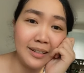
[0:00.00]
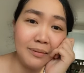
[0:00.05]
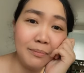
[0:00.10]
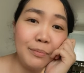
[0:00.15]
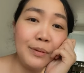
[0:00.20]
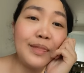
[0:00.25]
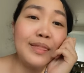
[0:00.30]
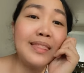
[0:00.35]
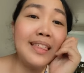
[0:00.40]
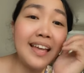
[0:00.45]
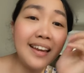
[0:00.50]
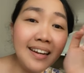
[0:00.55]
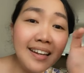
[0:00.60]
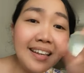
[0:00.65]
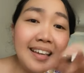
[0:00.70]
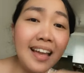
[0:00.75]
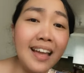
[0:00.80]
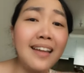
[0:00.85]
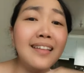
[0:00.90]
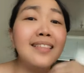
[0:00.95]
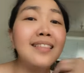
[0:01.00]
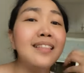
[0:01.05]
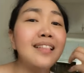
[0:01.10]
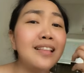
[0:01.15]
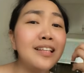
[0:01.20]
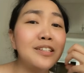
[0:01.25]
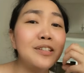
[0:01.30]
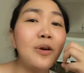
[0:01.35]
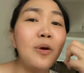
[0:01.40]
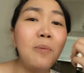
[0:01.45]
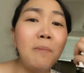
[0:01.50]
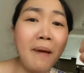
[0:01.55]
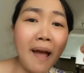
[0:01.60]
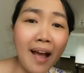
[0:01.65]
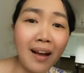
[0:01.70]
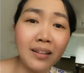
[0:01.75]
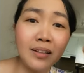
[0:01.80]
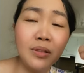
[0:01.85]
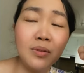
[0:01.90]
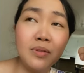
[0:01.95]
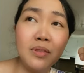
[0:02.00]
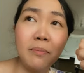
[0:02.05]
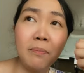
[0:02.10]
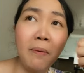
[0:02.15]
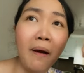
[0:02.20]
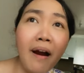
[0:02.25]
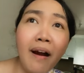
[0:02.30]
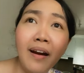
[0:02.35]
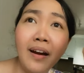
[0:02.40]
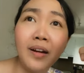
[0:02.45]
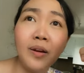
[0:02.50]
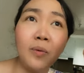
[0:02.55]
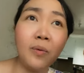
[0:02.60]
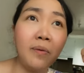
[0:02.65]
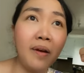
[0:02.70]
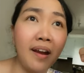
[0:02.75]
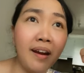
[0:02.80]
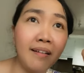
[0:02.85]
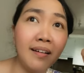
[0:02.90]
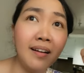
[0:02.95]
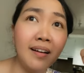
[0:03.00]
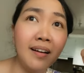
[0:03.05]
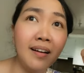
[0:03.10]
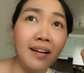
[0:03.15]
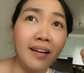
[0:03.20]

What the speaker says: But then again, let's go back to the part where,